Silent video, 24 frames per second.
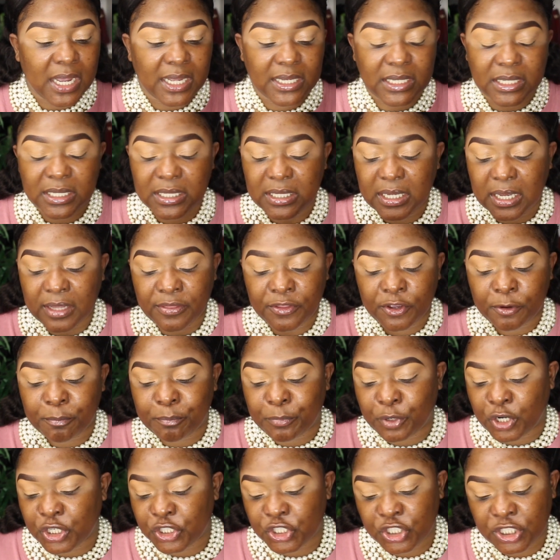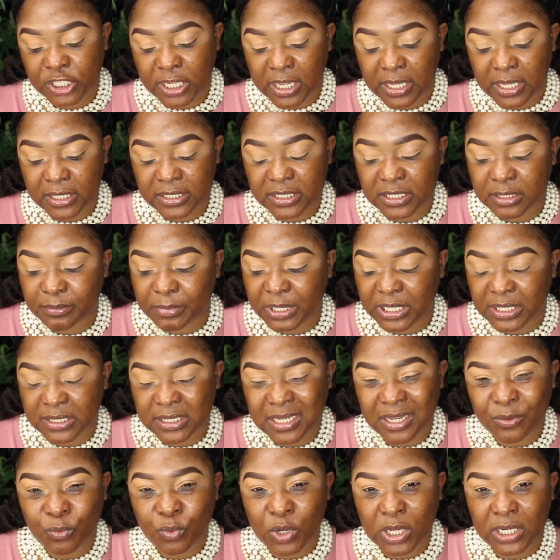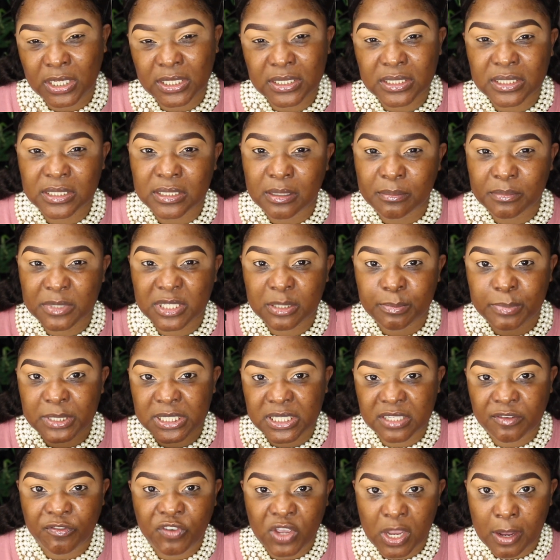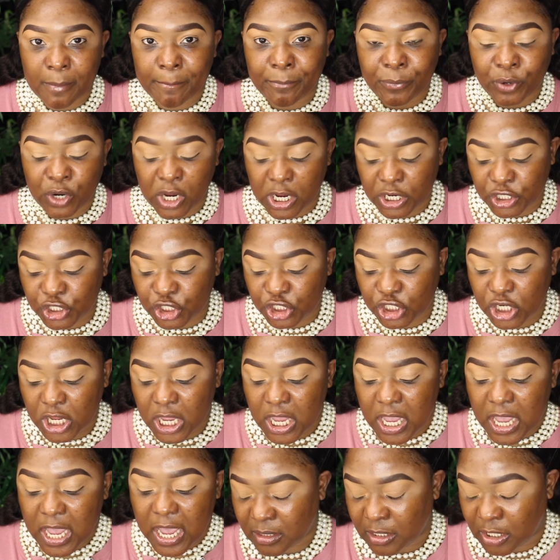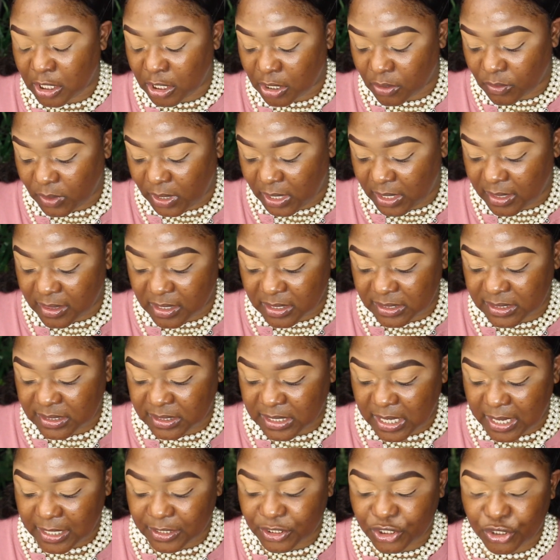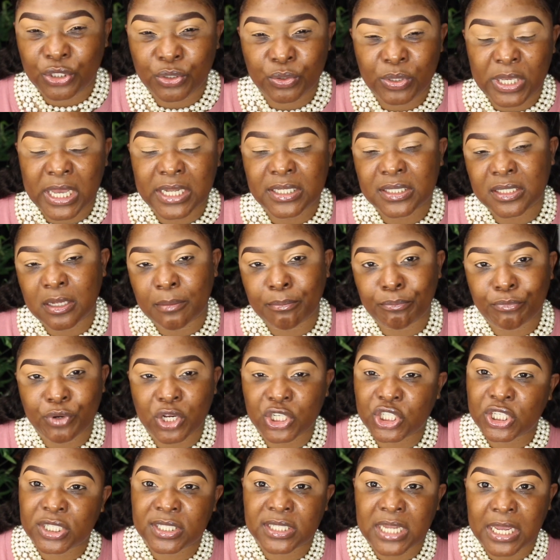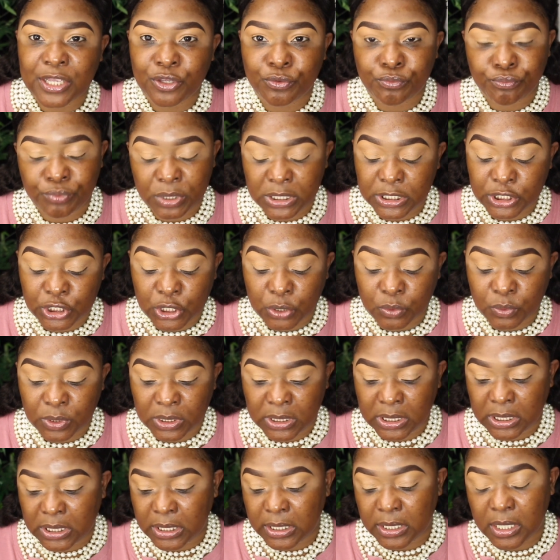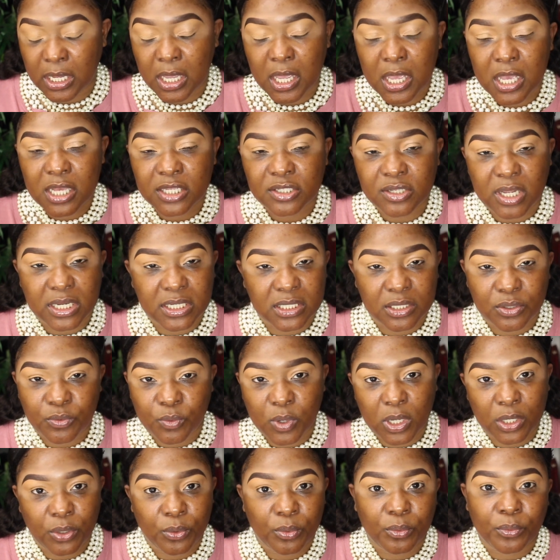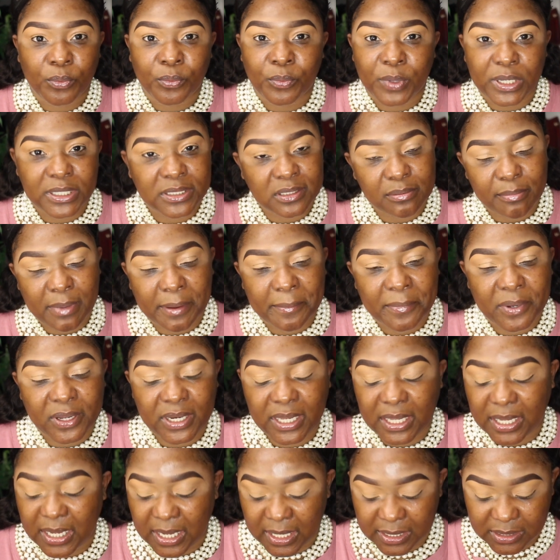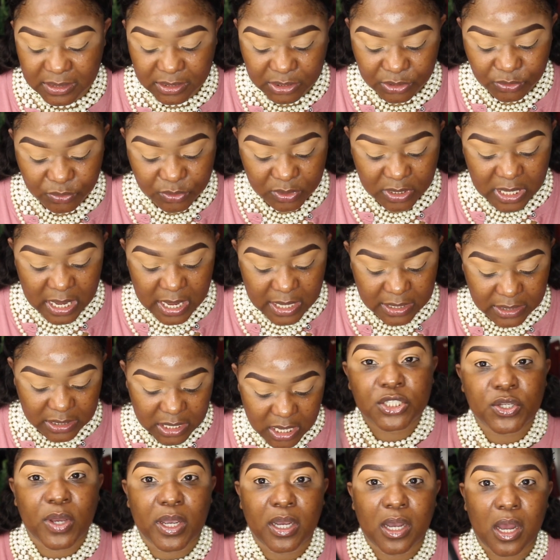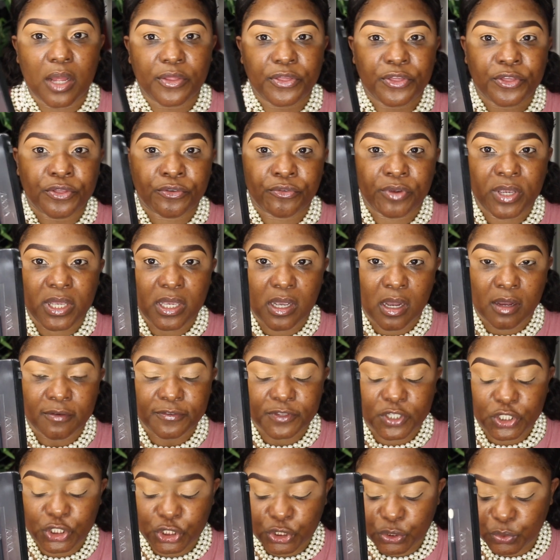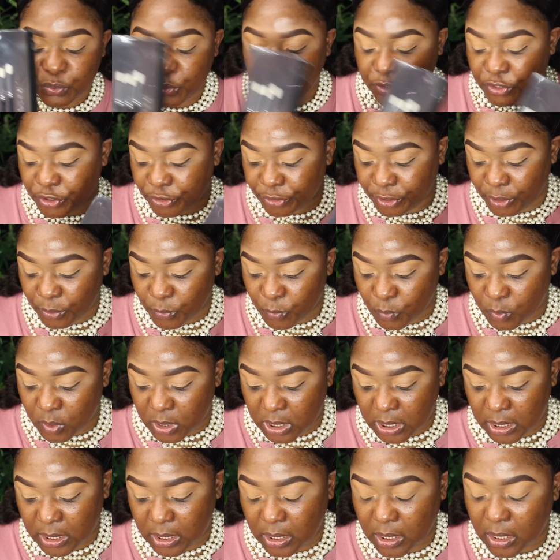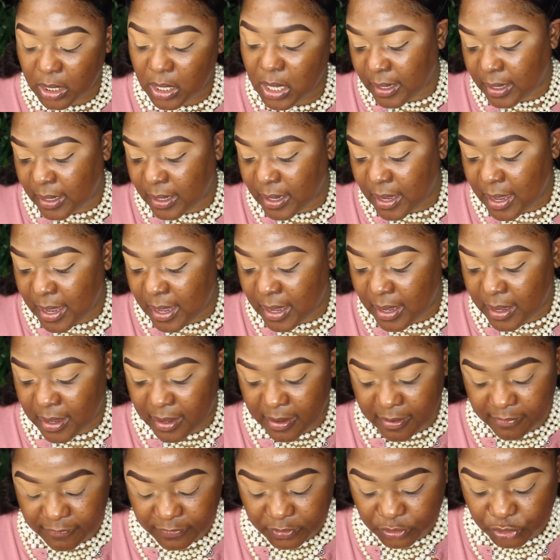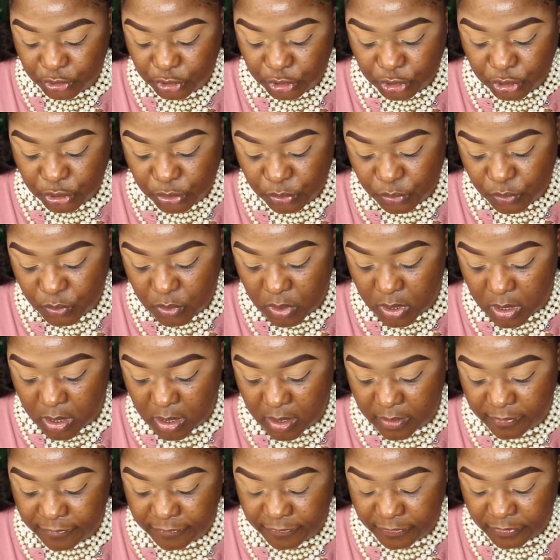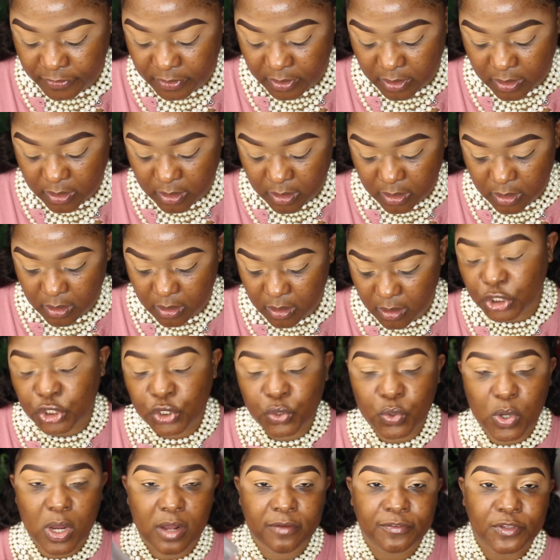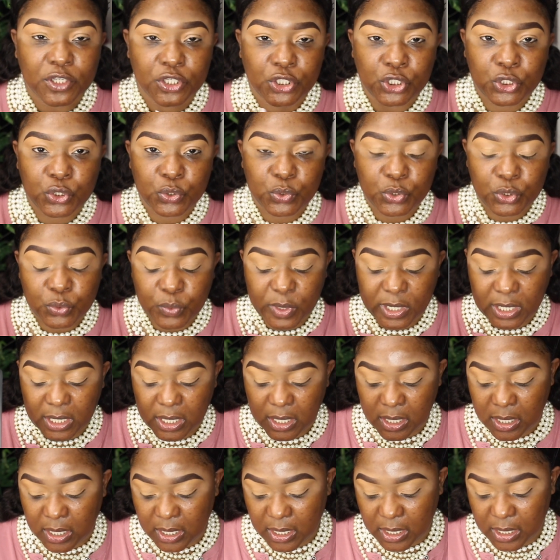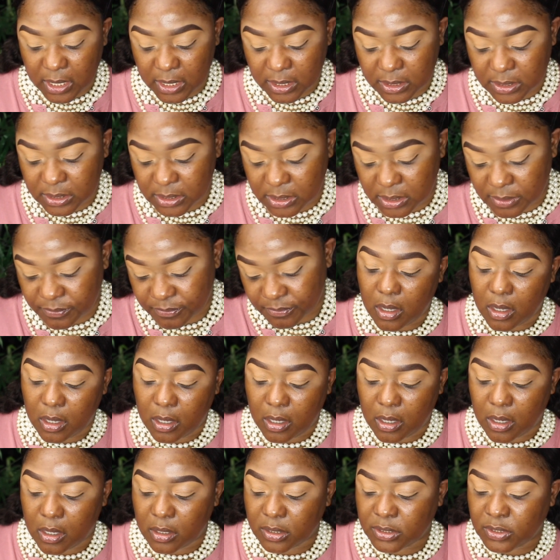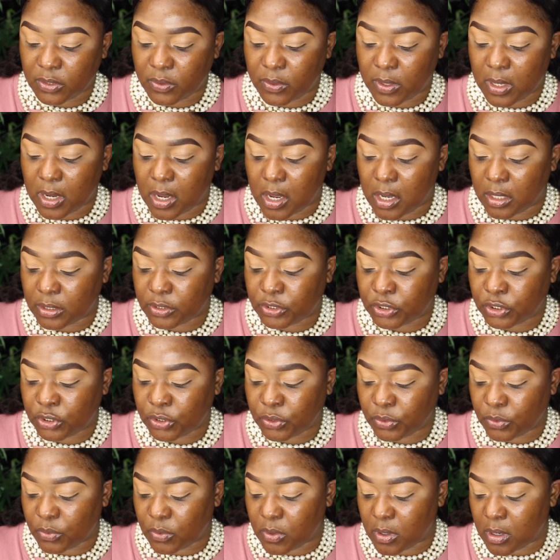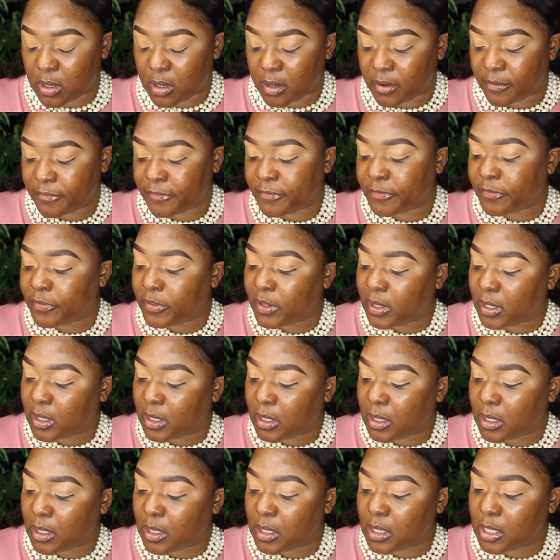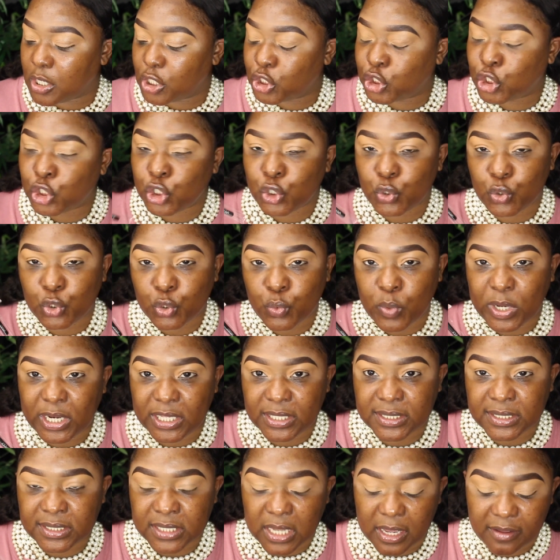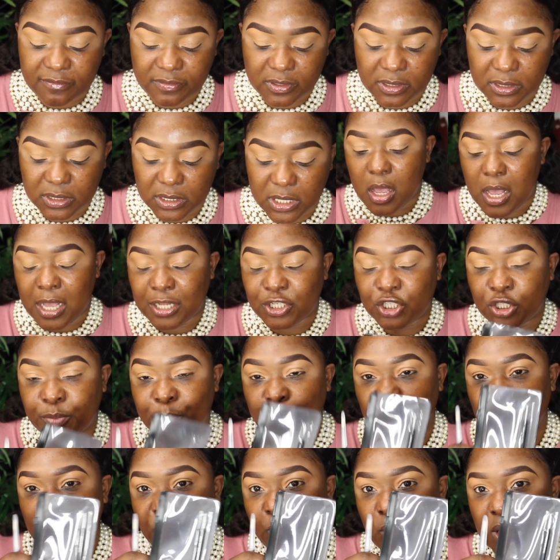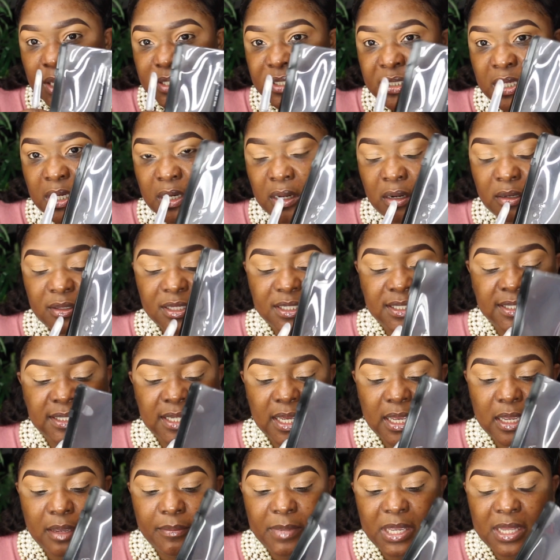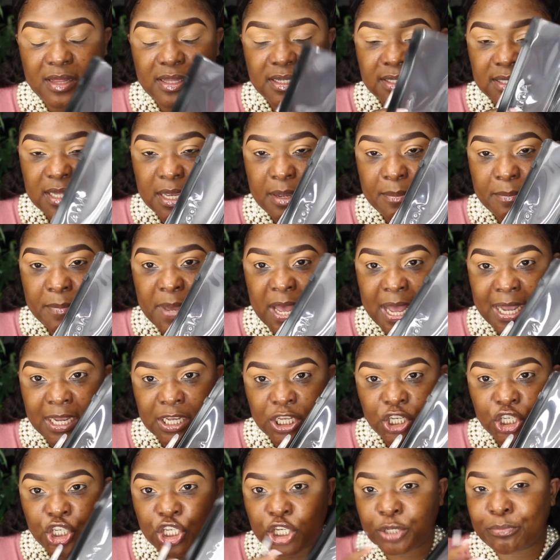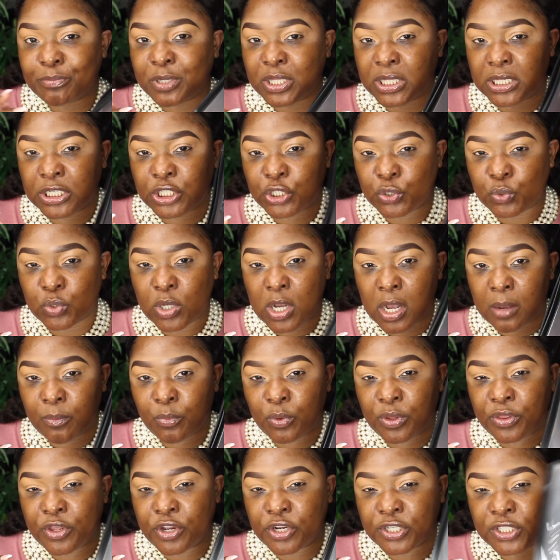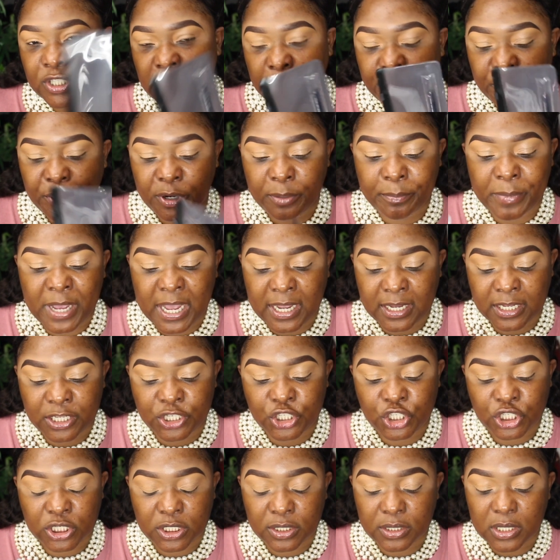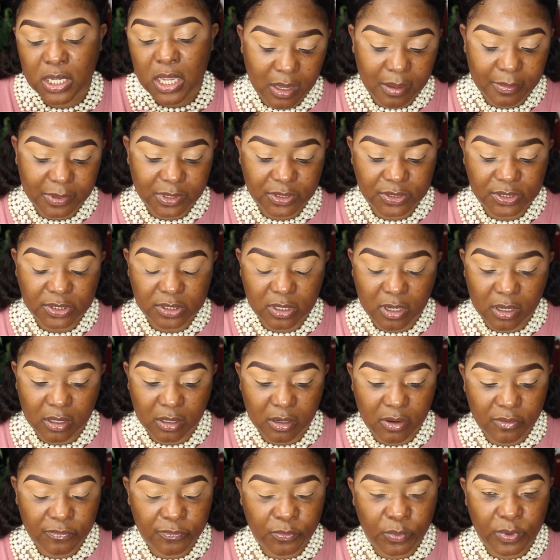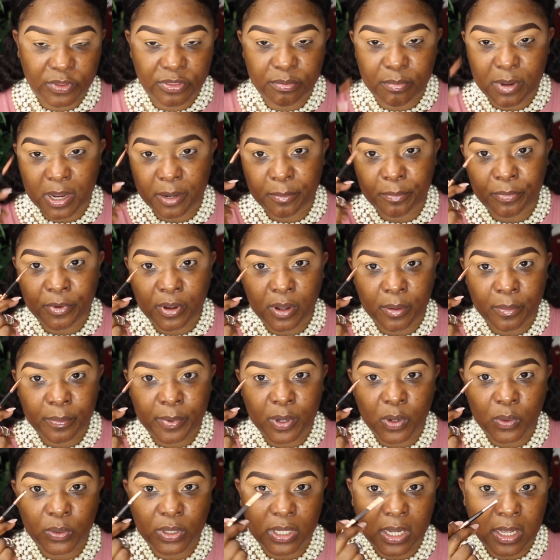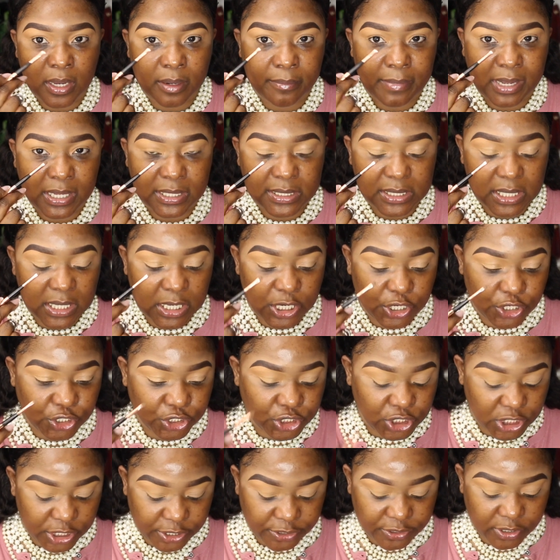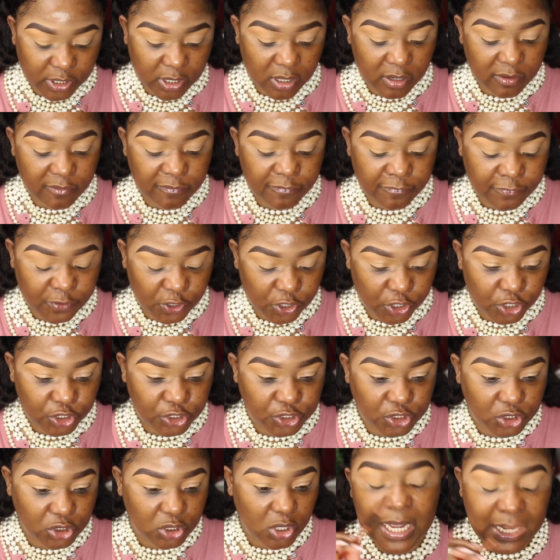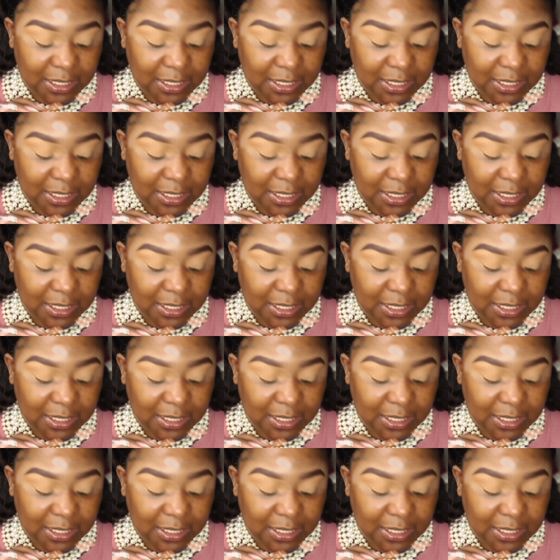I didn't get their brush sets because I wanted some specific brush. You know, in the set, you get some brushes that you really don't need. So I didn't want to waste my money and do that. So I got three of the two thirty-one. I have two of the two of the two twenty-eight. And I also got two of the two twenty-seven. I just put the ones that are the same in the same packaging, but they do come with their separate packaging. I'm going to start off with my brow bone and my inner tear duct first.